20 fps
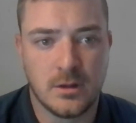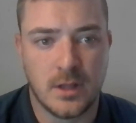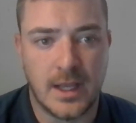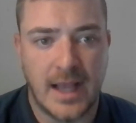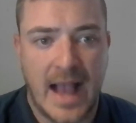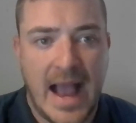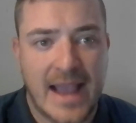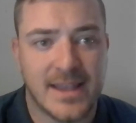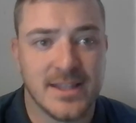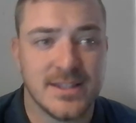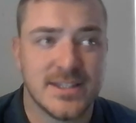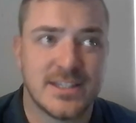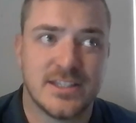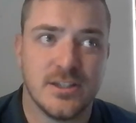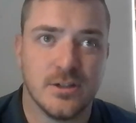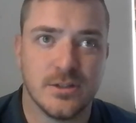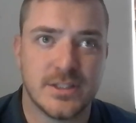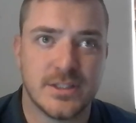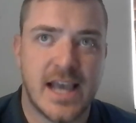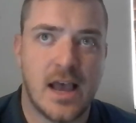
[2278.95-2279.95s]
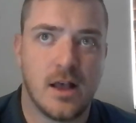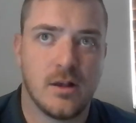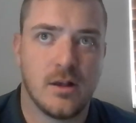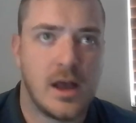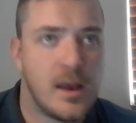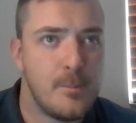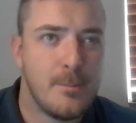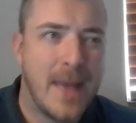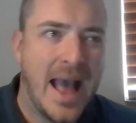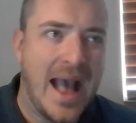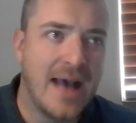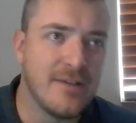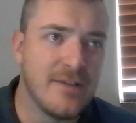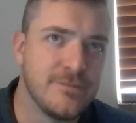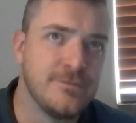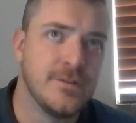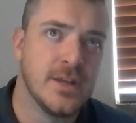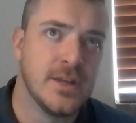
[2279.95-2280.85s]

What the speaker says: Like I can still tell a matte